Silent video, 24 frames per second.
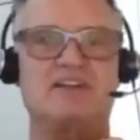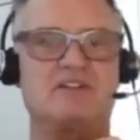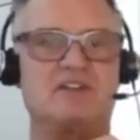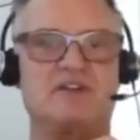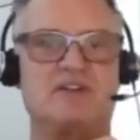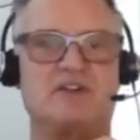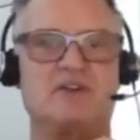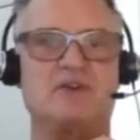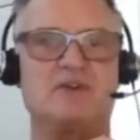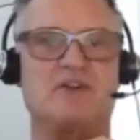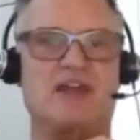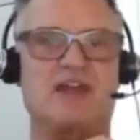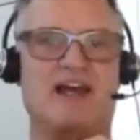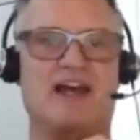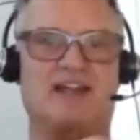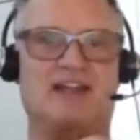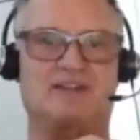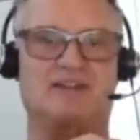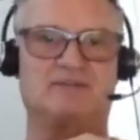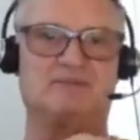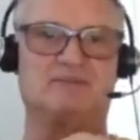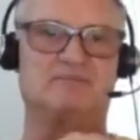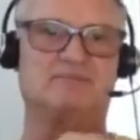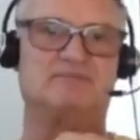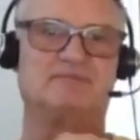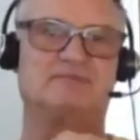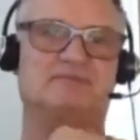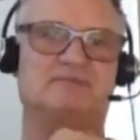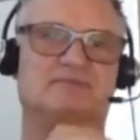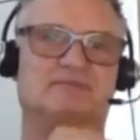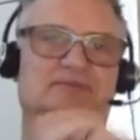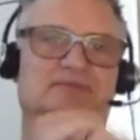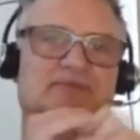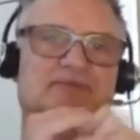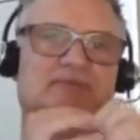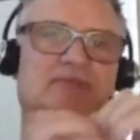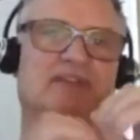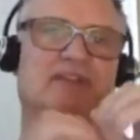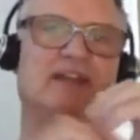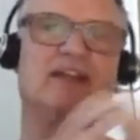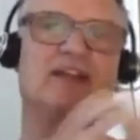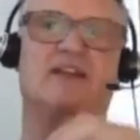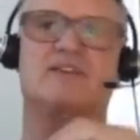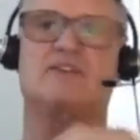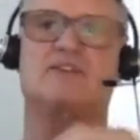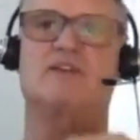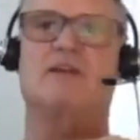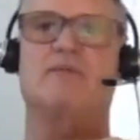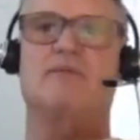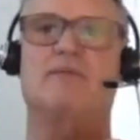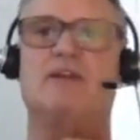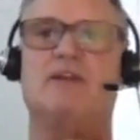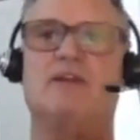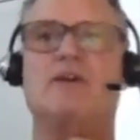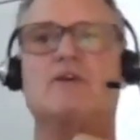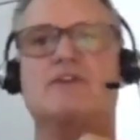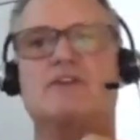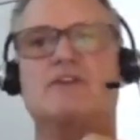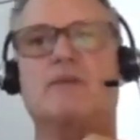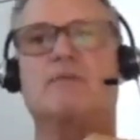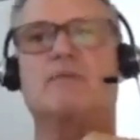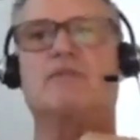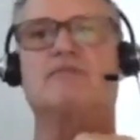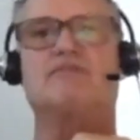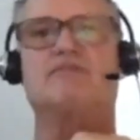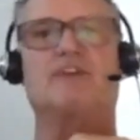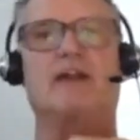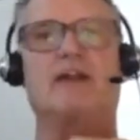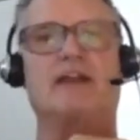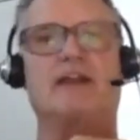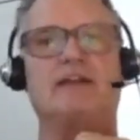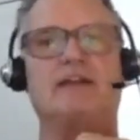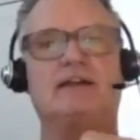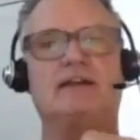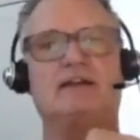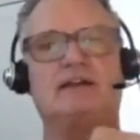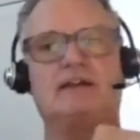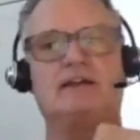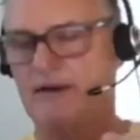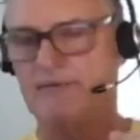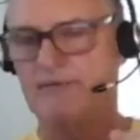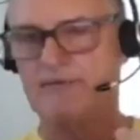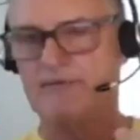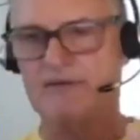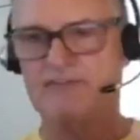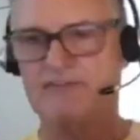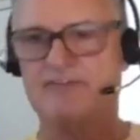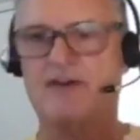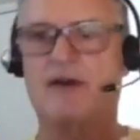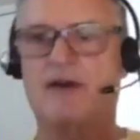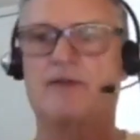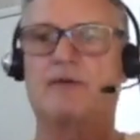He doesn't. You know something funny? Your Heavenly Father never